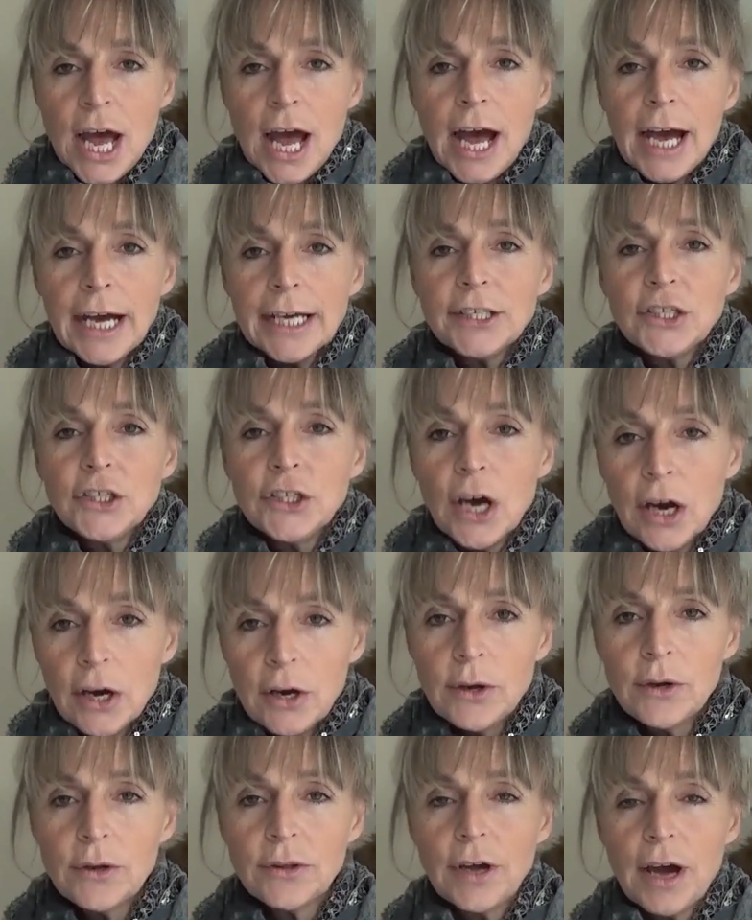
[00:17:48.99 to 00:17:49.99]
I
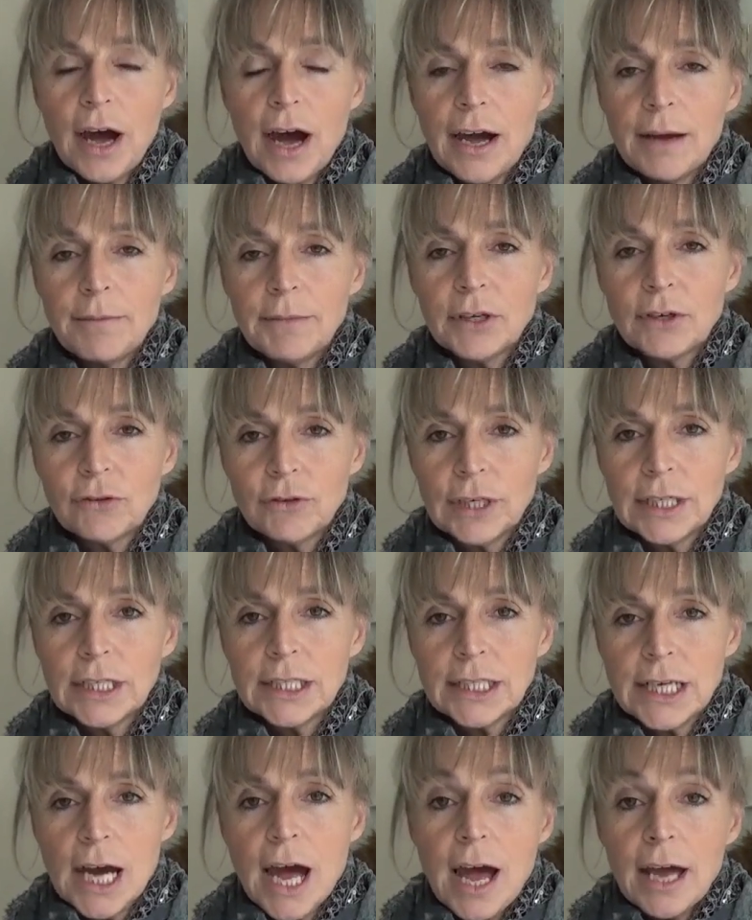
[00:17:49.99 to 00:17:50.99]
know that I'm the
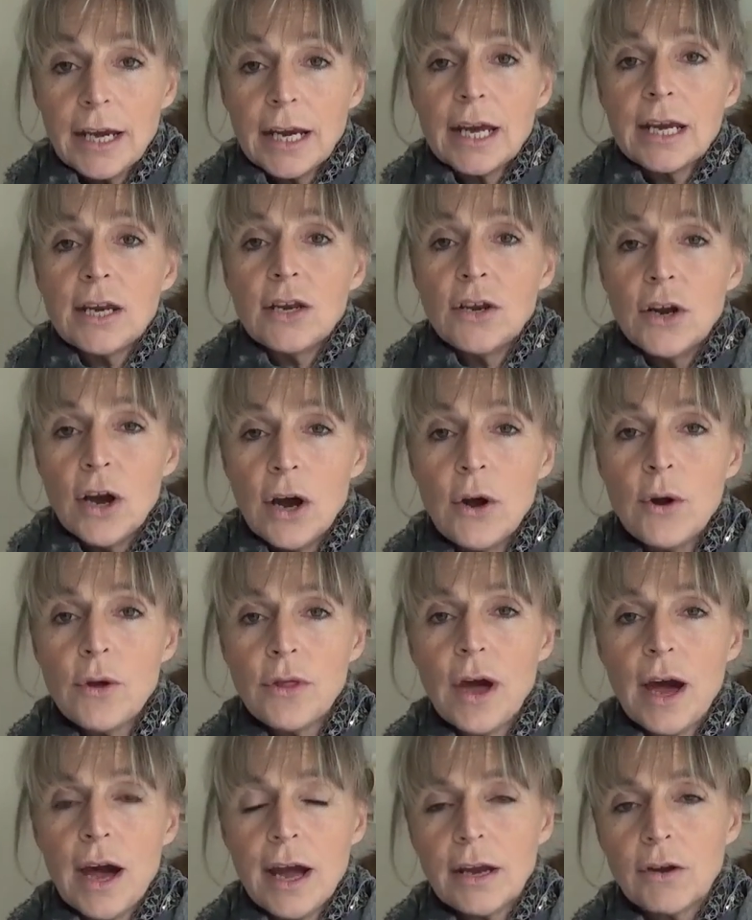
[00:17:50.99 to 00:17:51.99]
creditor, and I know
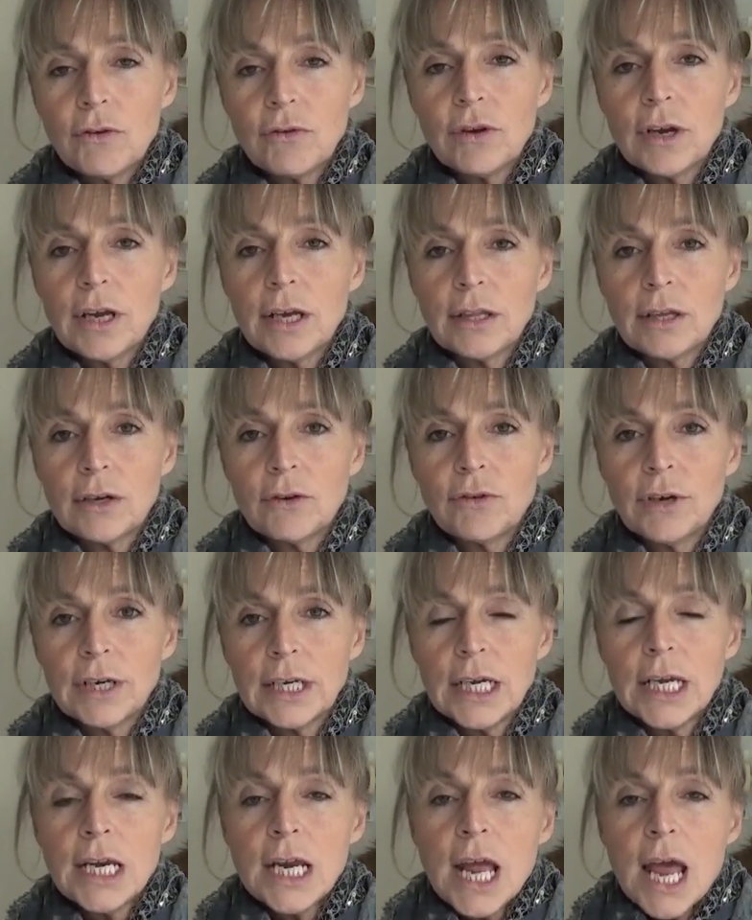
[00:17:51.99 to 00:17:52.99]
that I create the
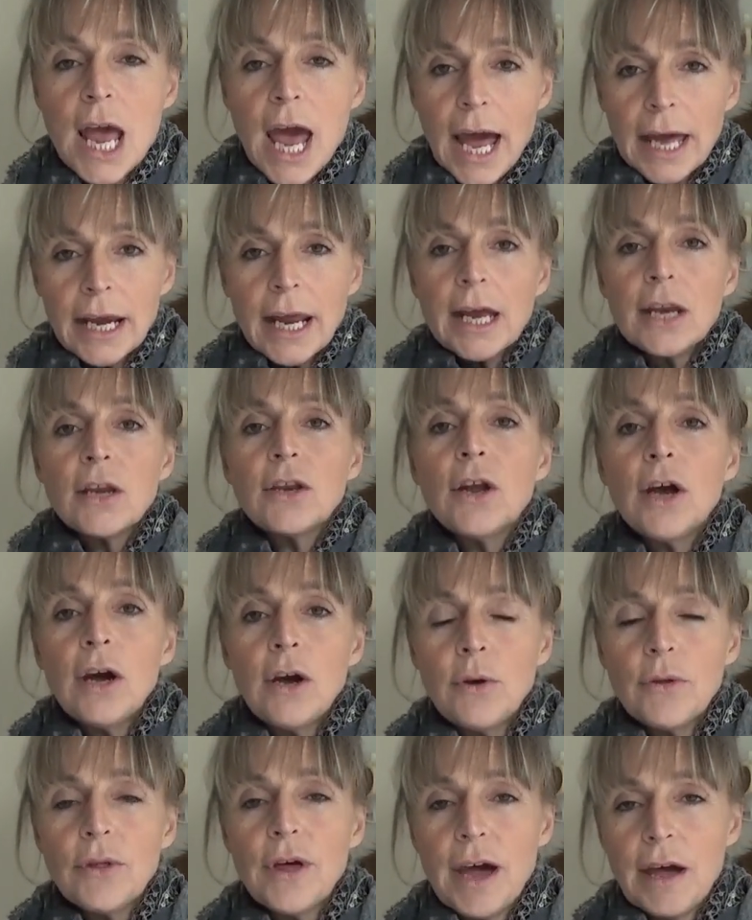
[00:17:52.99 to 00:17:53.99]
credit. And I
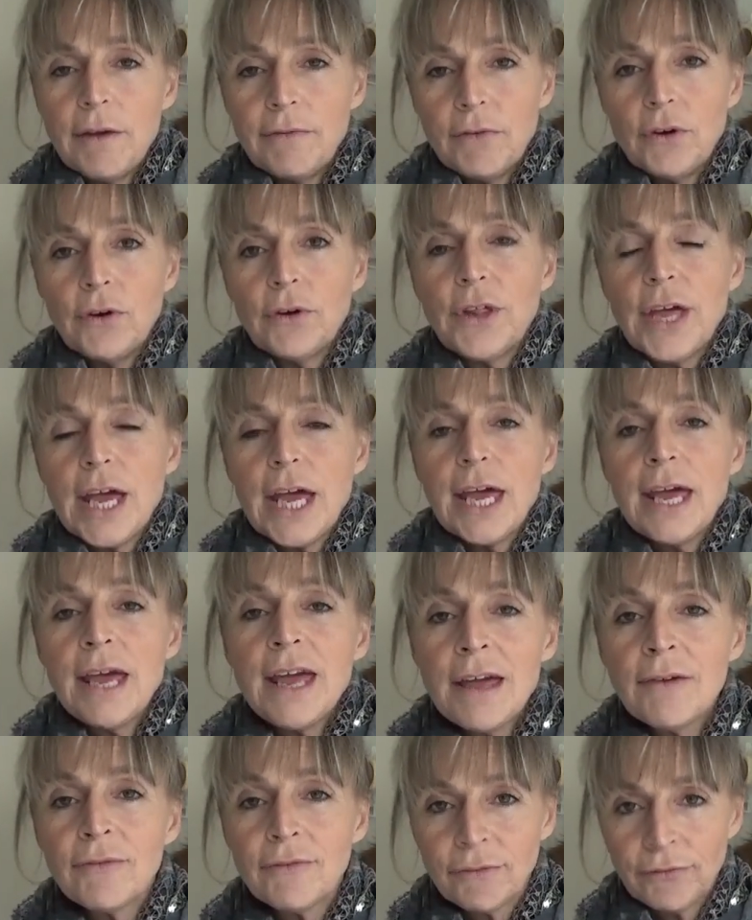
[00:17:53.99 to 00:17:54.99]
know, therefore, that
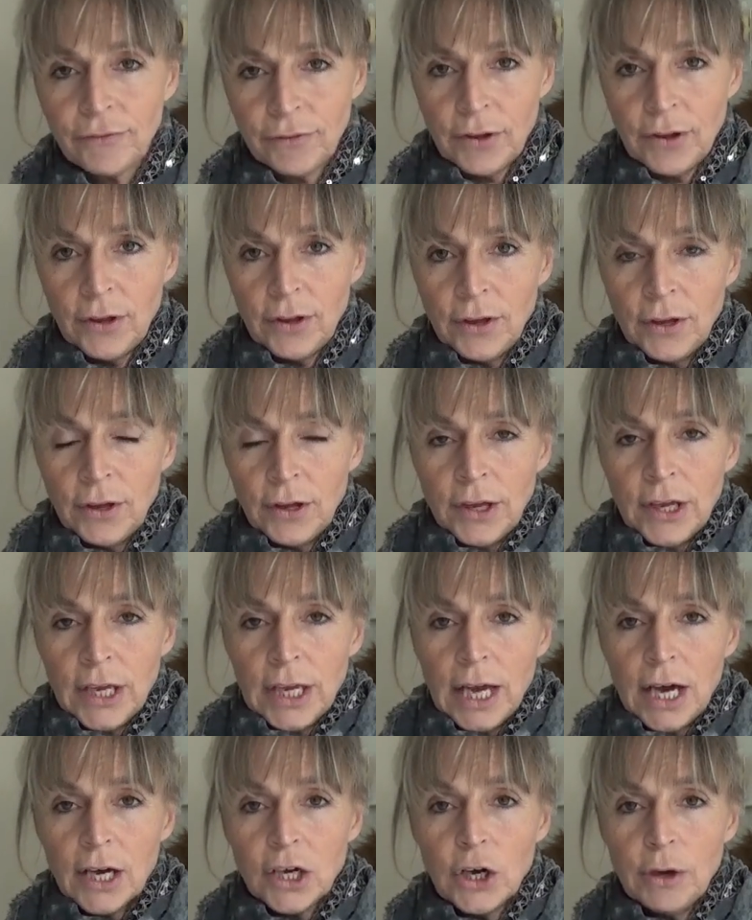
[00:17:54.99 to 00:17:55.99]
if
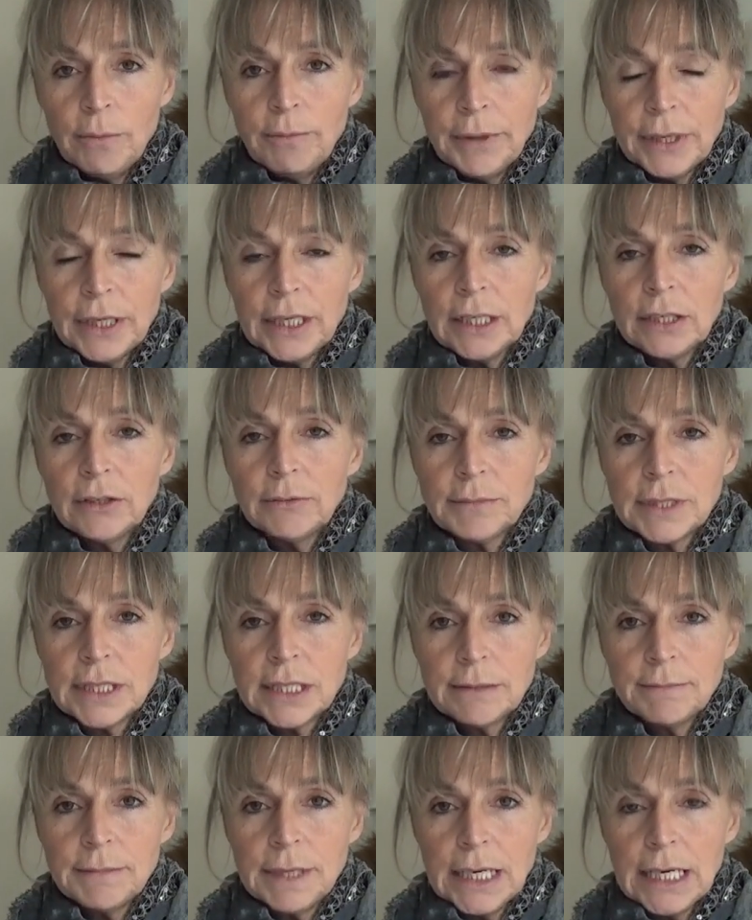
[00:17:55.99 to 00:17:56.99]
a company comes
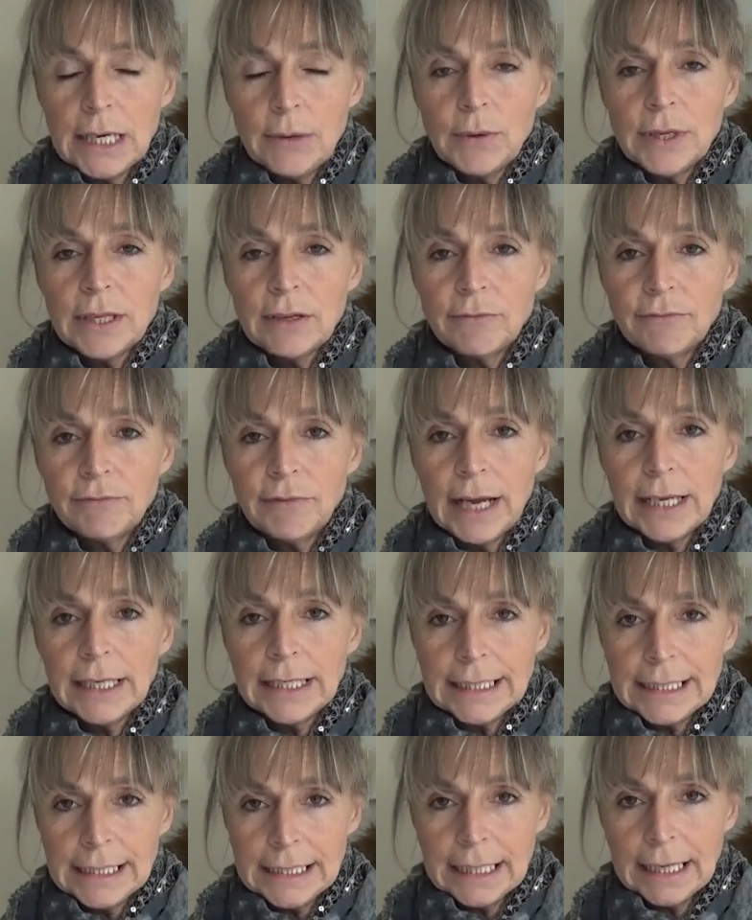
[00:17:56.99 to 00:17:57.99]
to me with a
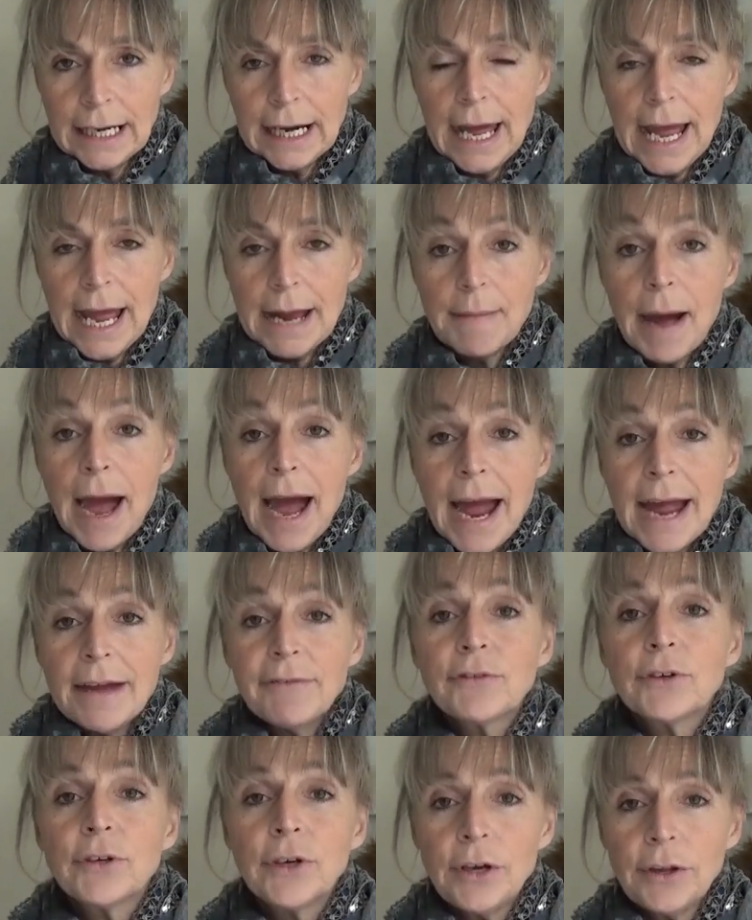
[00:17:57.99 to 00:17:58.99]
valid claim,
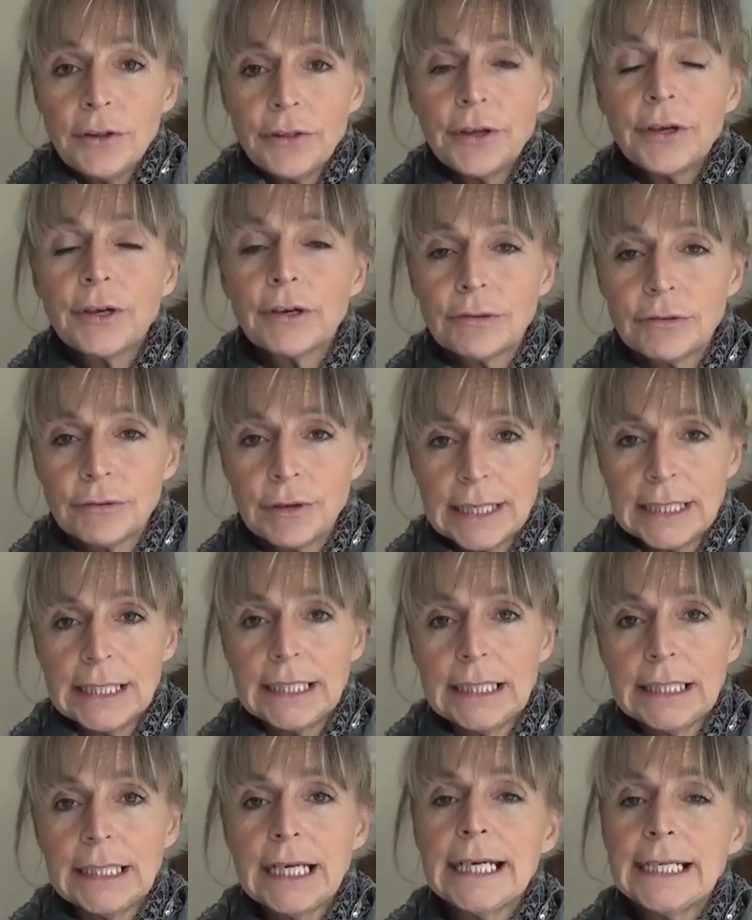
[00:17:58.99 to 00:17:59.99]
I've got the
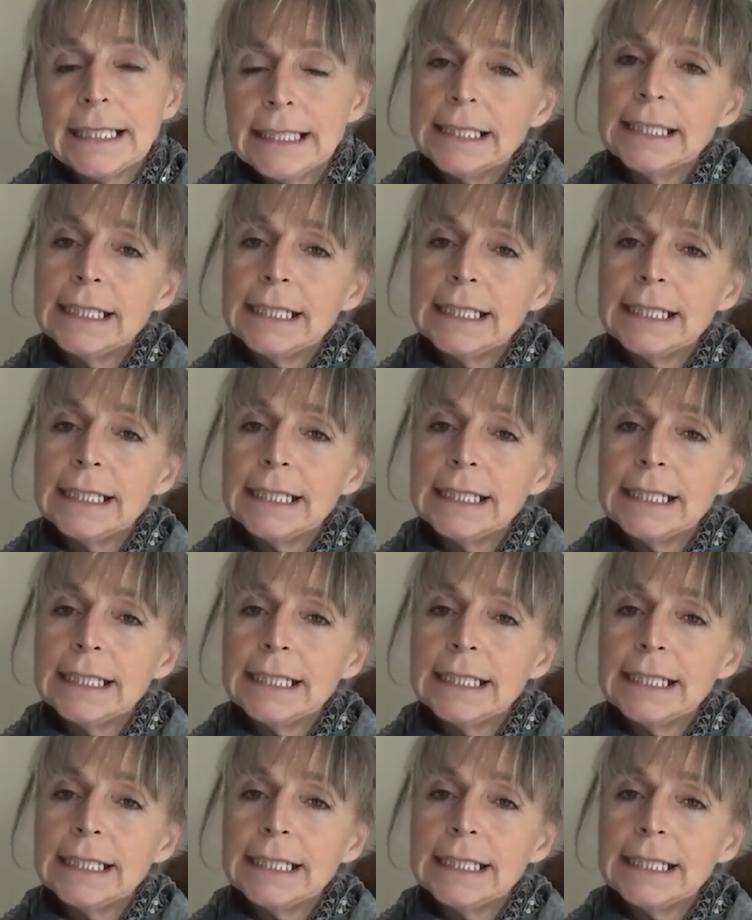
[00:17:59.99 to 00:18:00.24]
credit in